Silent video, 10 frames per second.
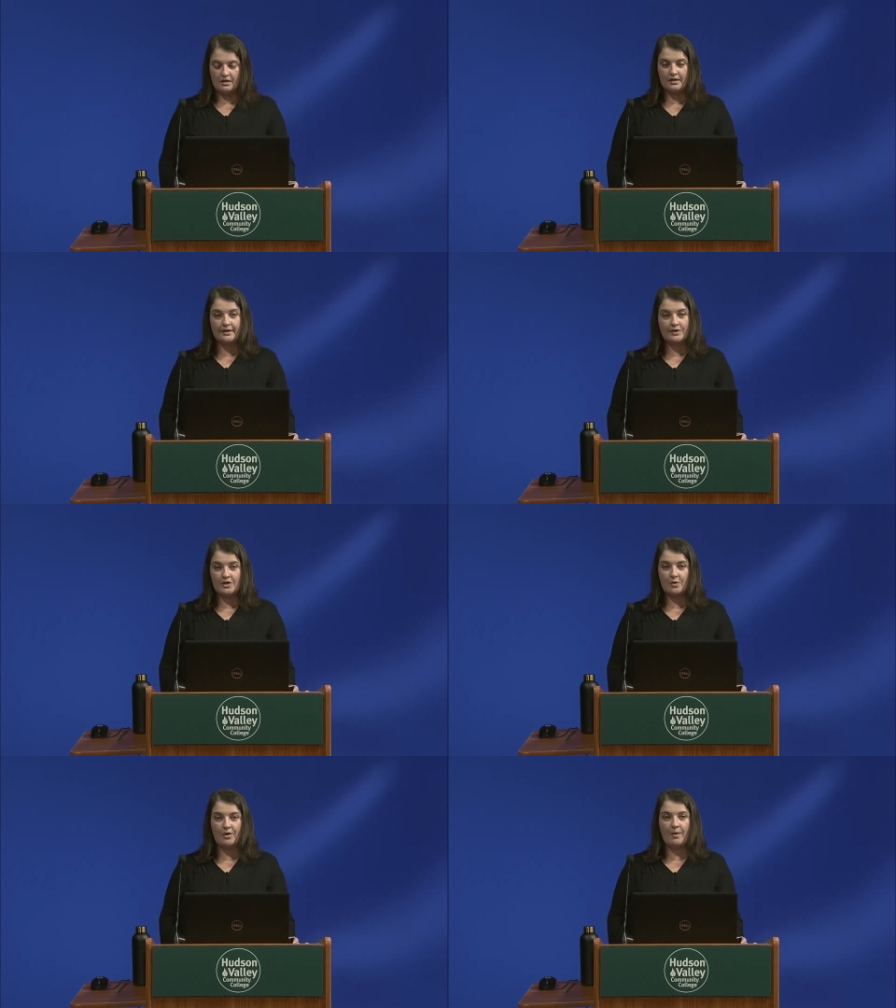Clearly
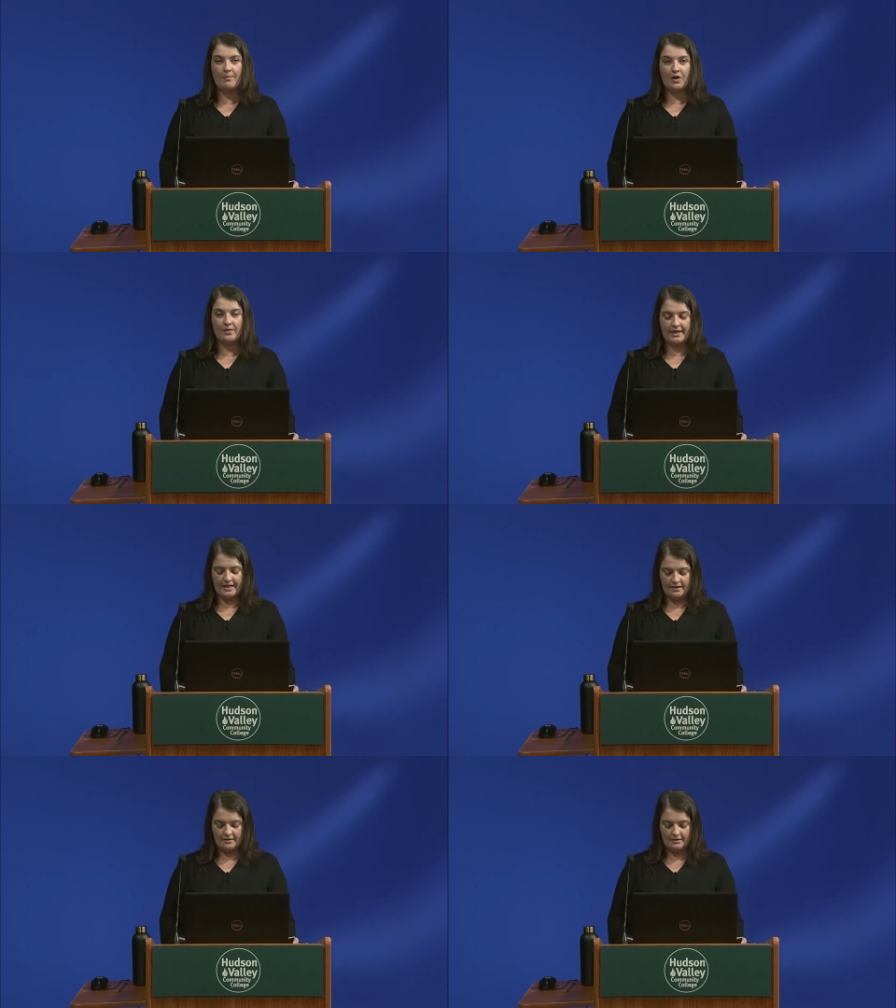a problem
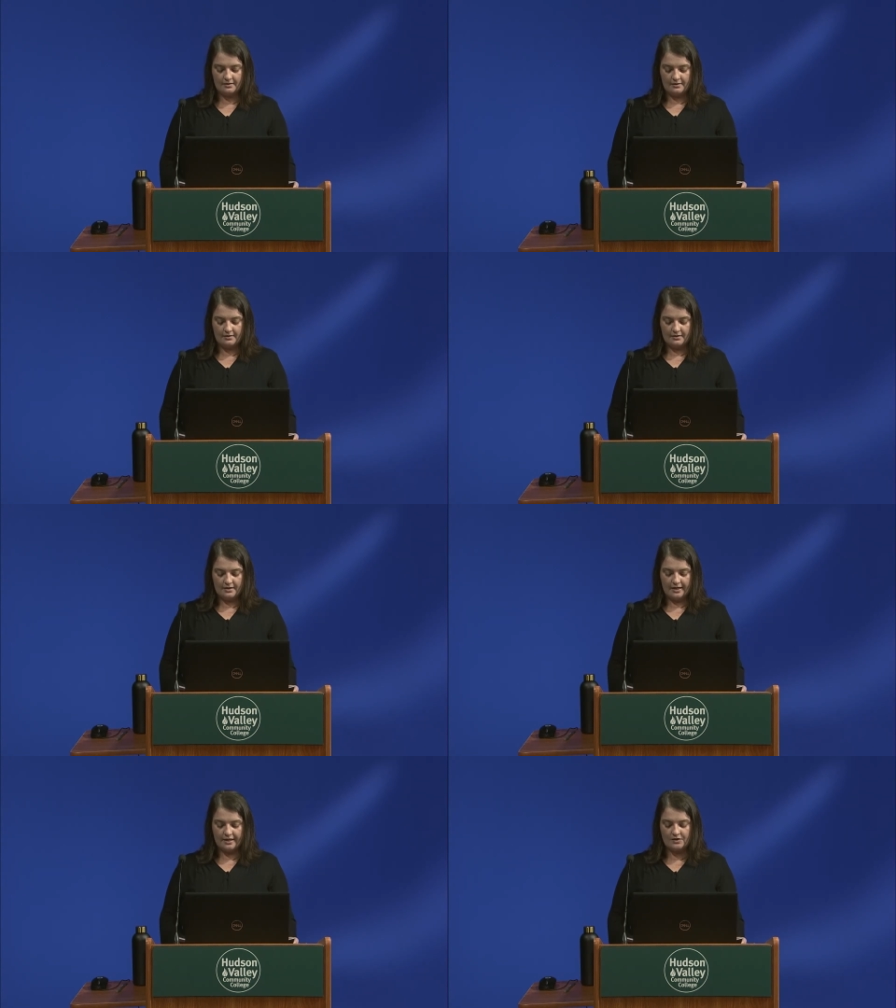already.
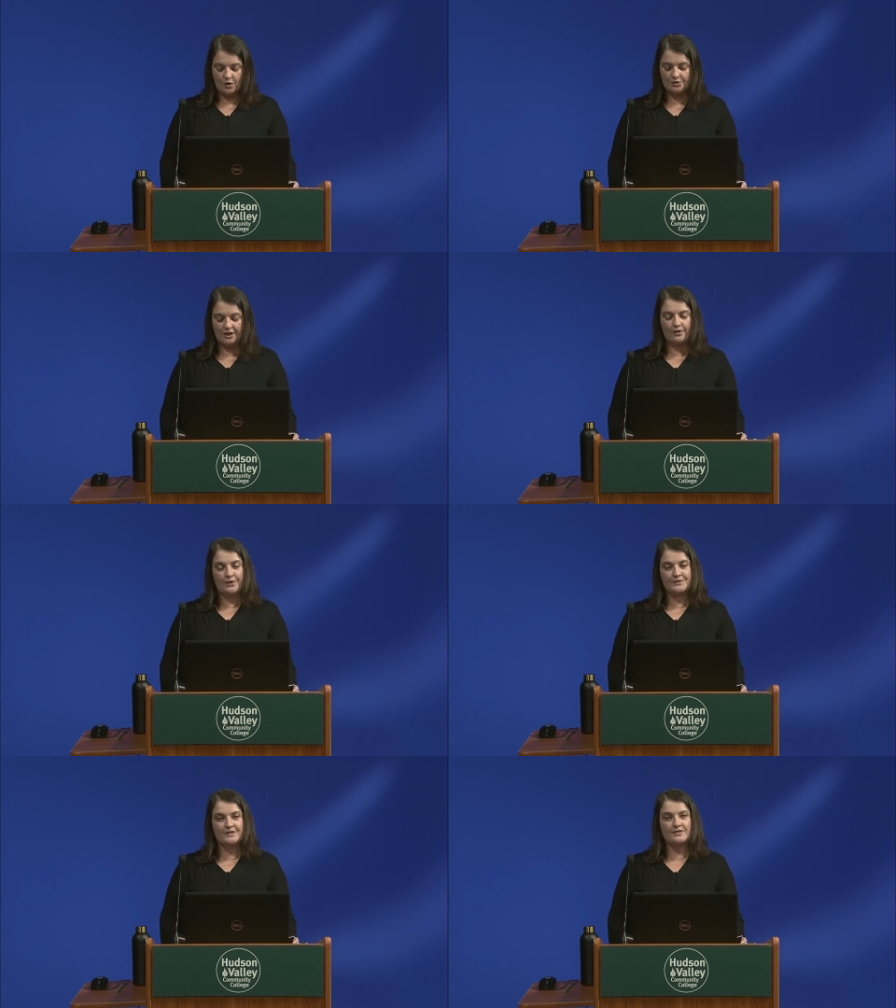It has only
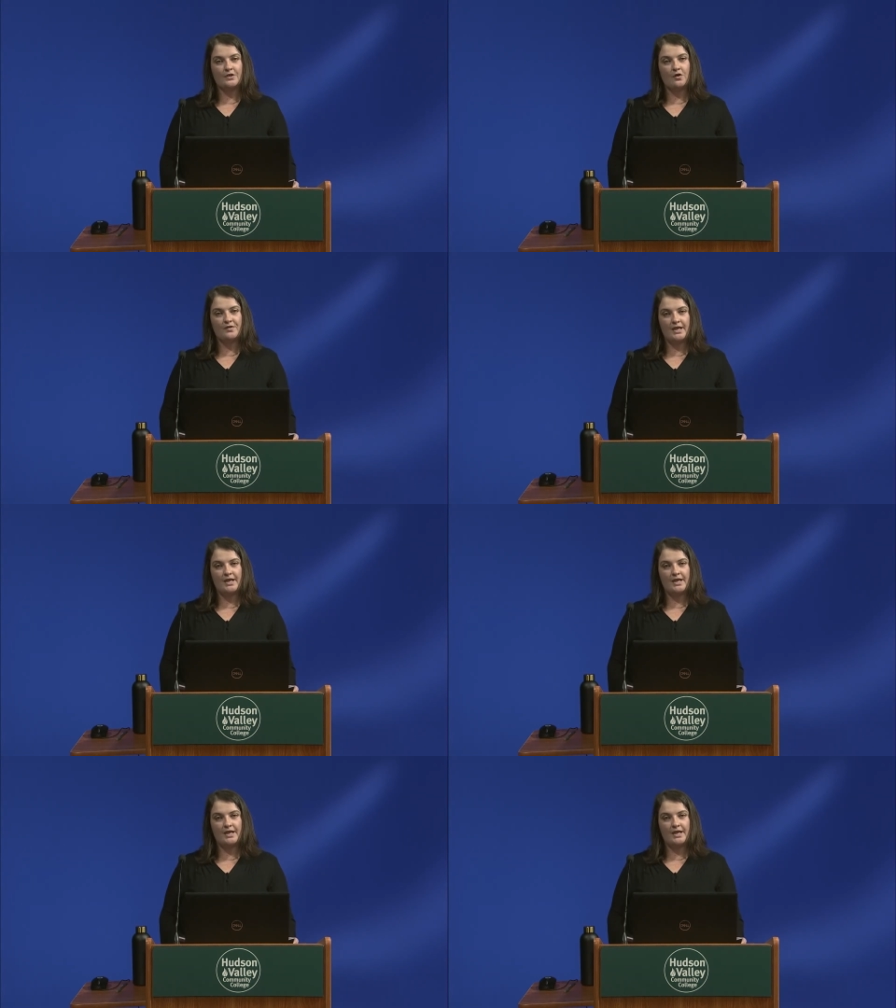grown since the COVID